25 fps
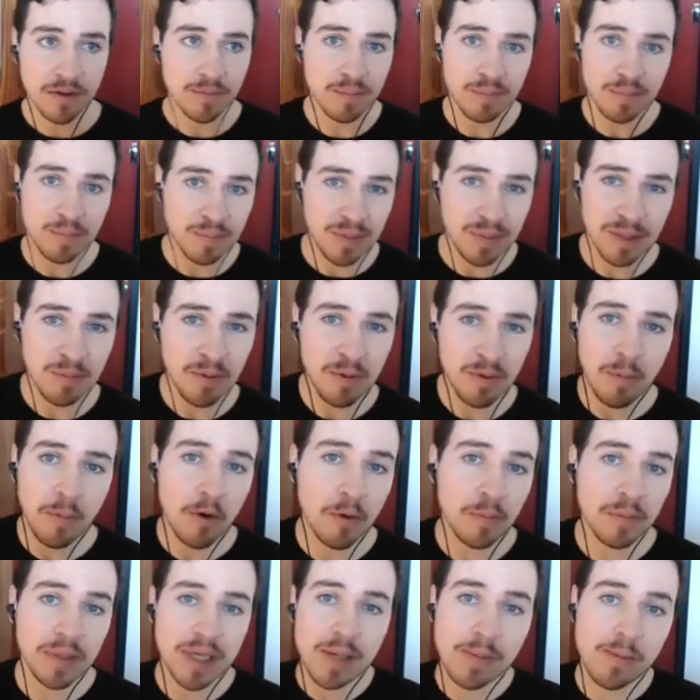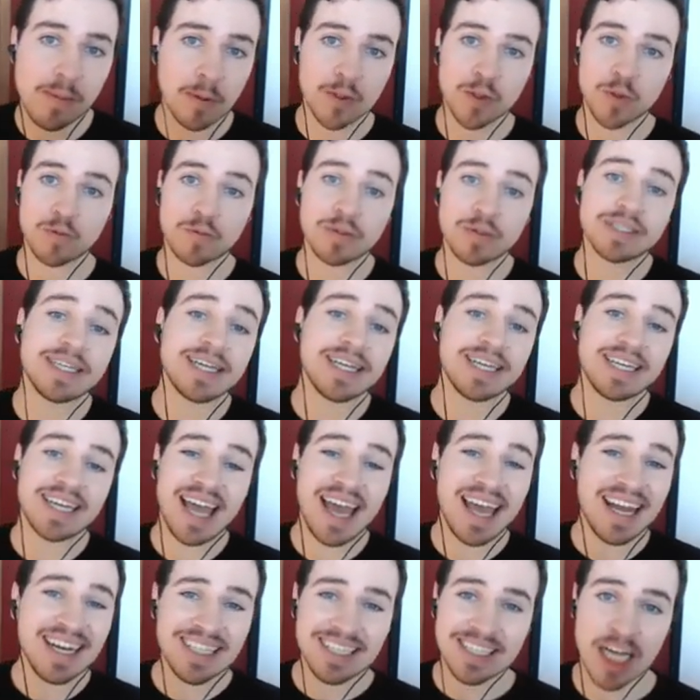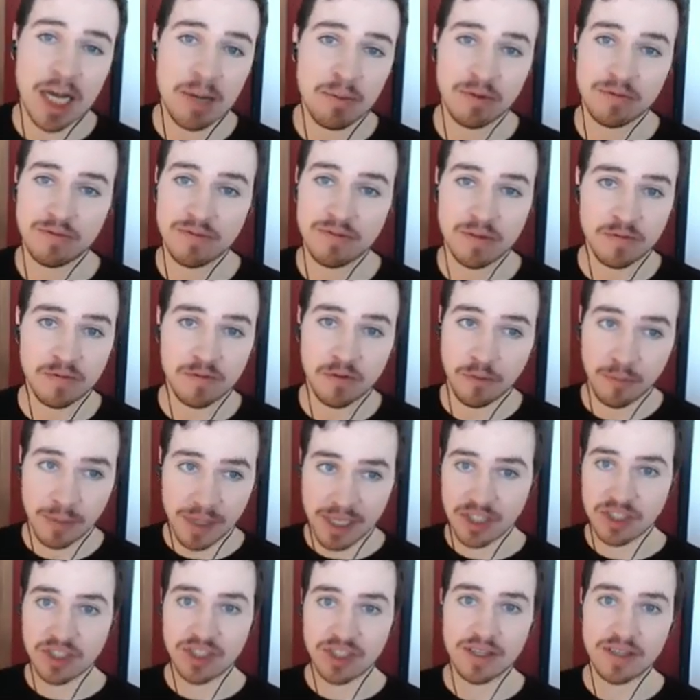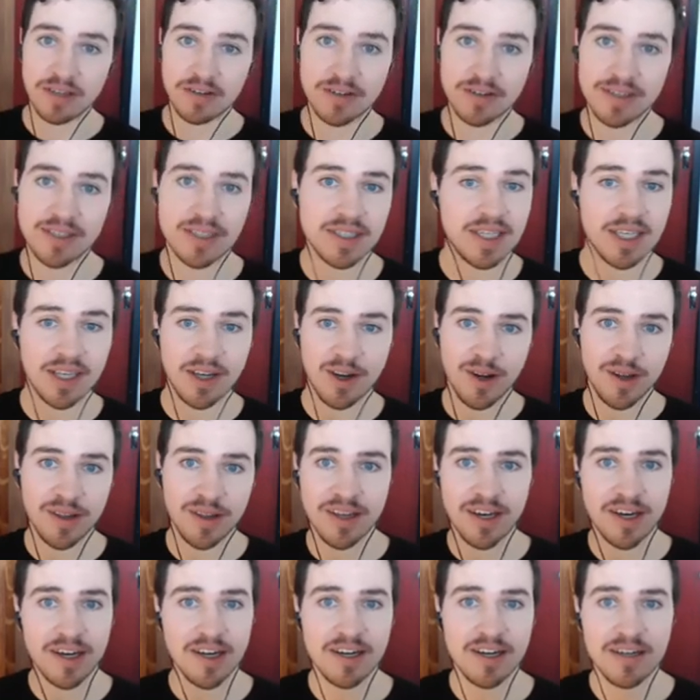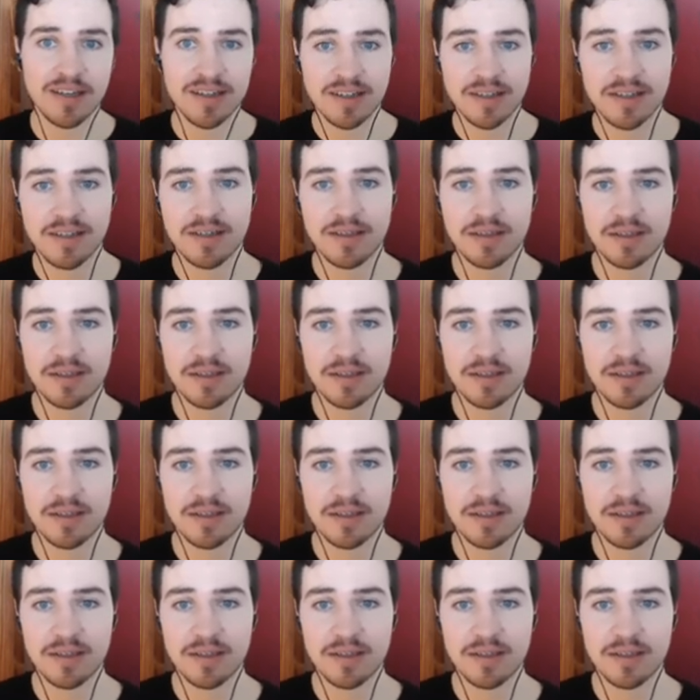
people won't be able to retain any type of information they're seeing on there.